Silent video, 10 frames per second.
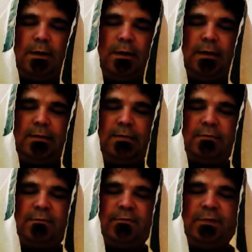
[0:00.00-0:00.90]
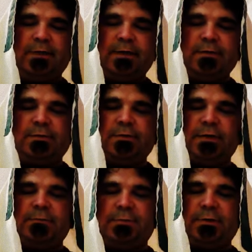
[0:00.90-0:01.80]
And it's Leviticus
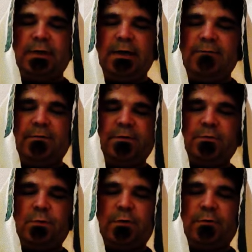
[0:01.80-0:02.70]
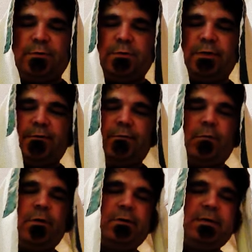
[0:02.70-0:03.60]
chapter 9, verse 1 through 24,